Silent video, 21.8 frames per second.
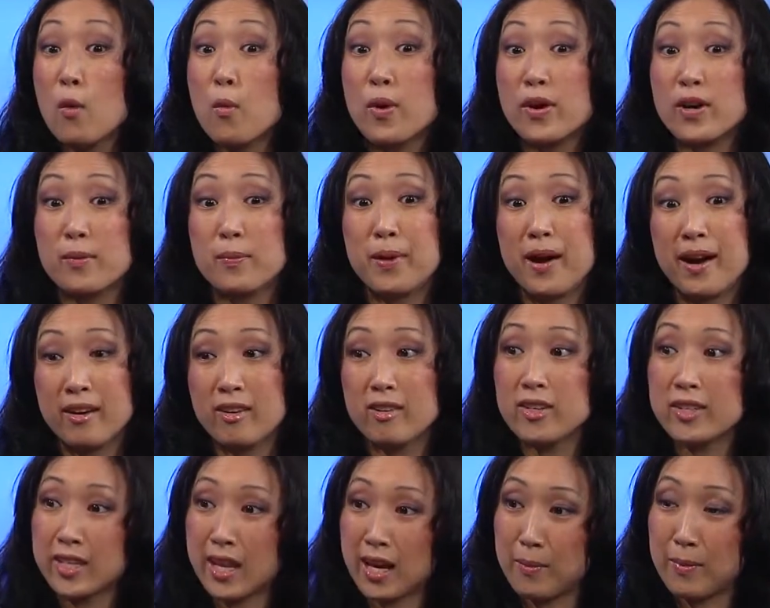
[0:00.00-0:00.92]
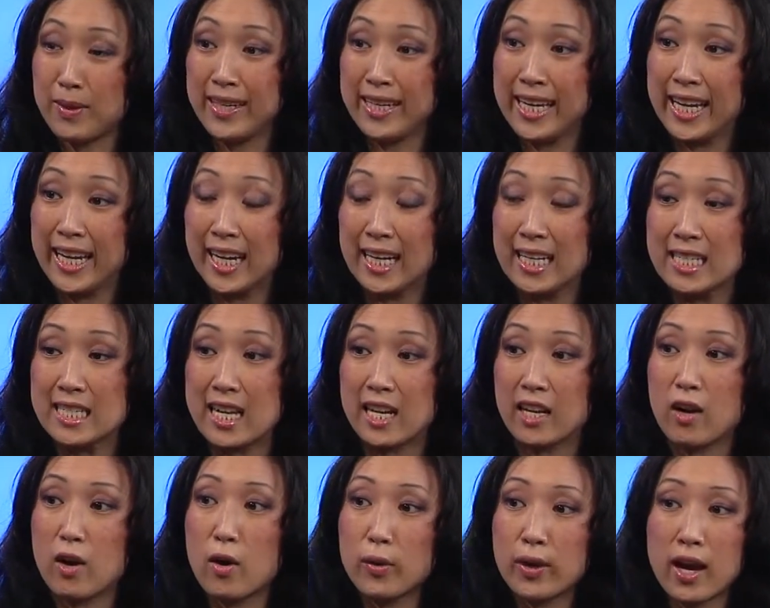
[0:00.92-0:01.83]
when a buyer's coming in and
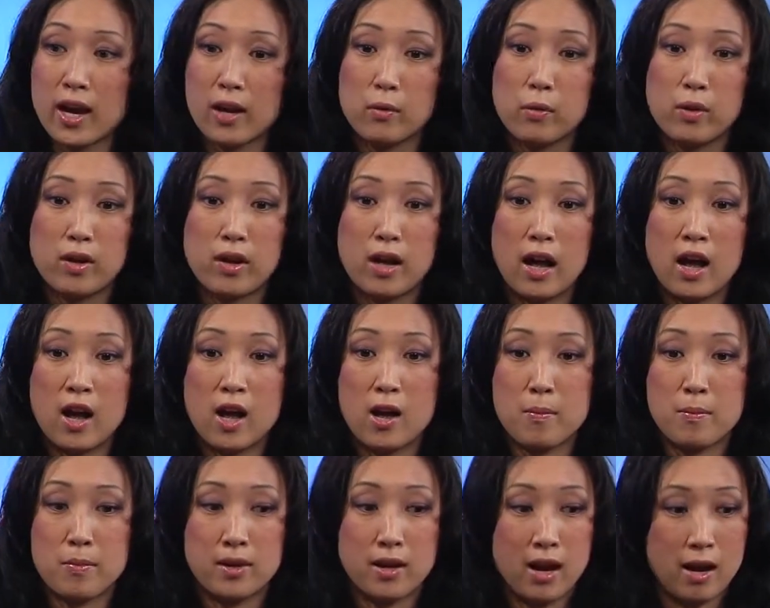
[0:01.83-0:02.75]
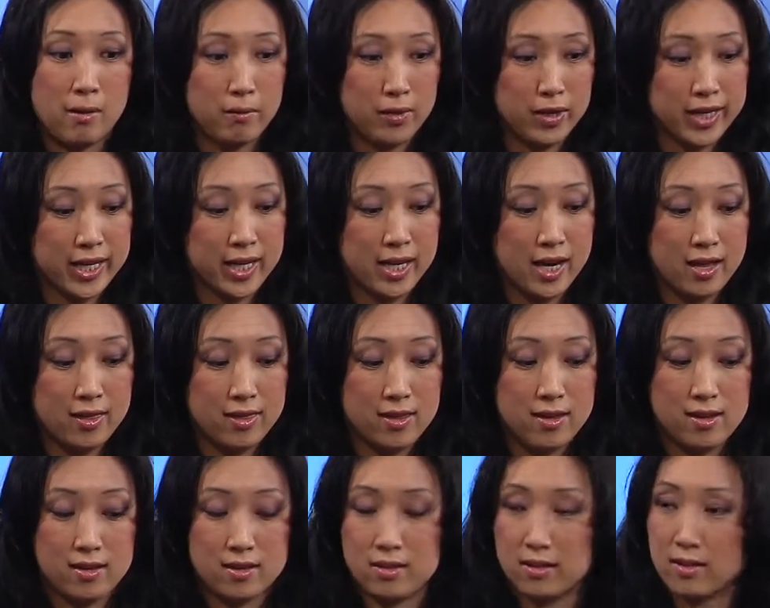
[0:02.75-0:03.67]
saying, okay, well, I'm looking at
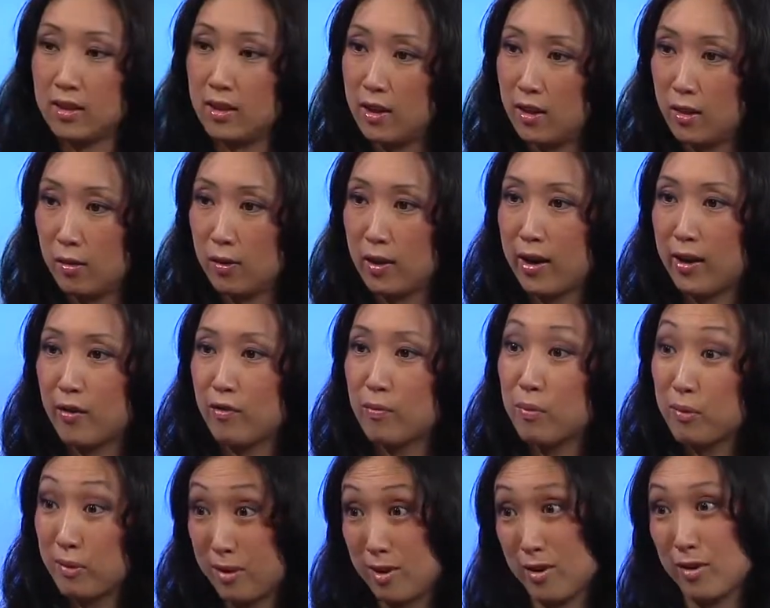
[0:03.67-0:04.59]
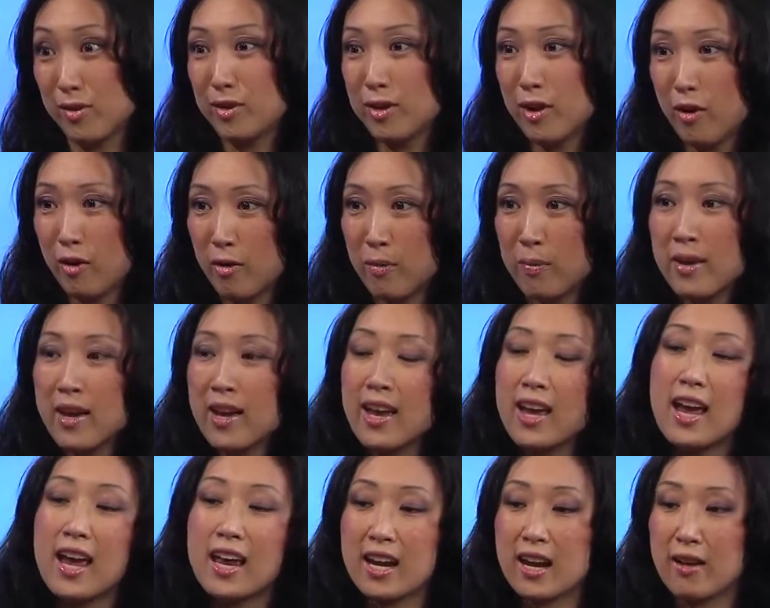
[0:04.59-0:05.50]
this, kind of pre-owned home,
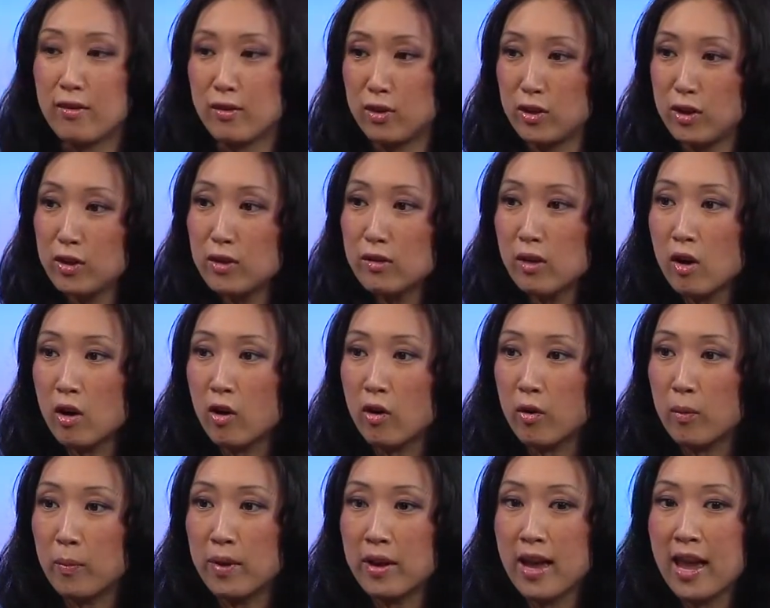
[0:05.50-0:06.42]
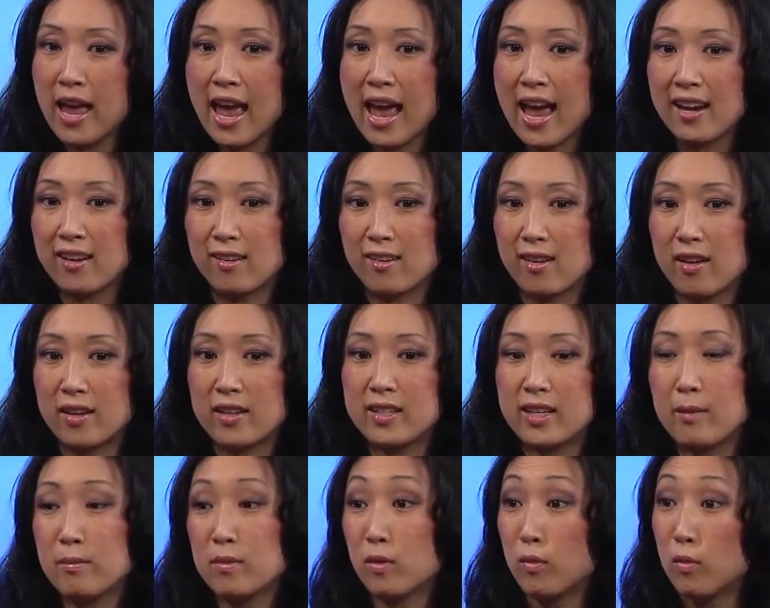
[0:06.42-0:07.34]
and I have a new home, and a lot of
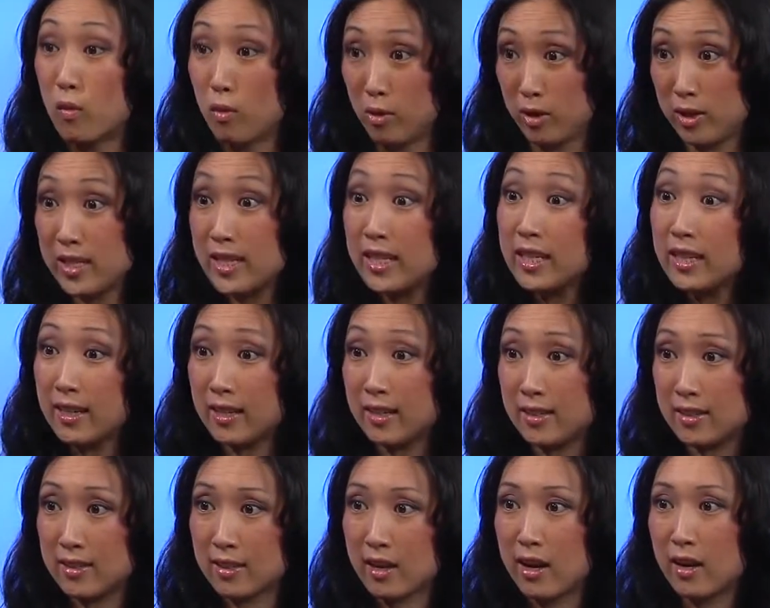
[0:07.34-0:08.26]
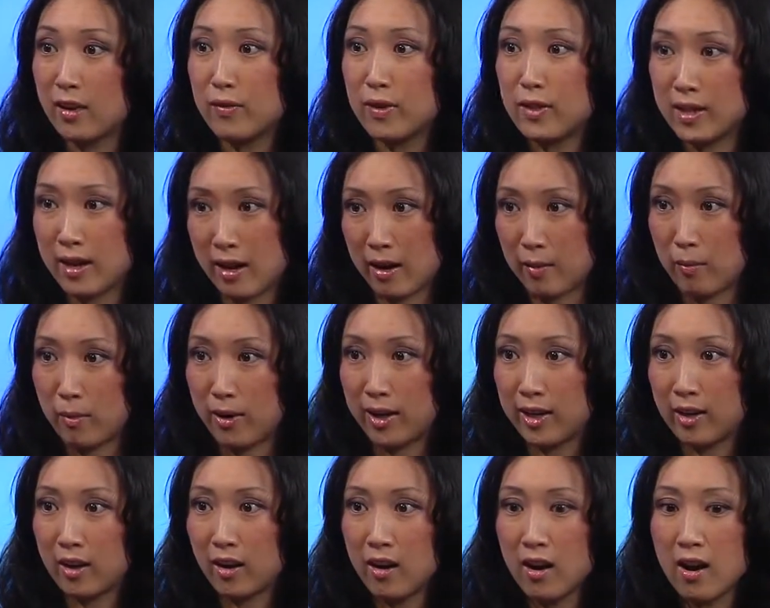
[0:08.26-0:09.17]
times a warranty is kind of a
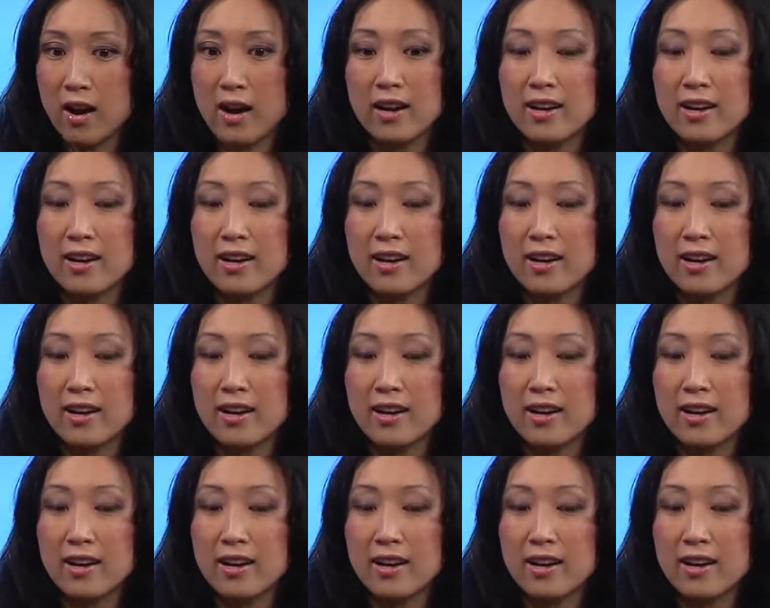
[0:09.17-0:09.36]
tiebreaker.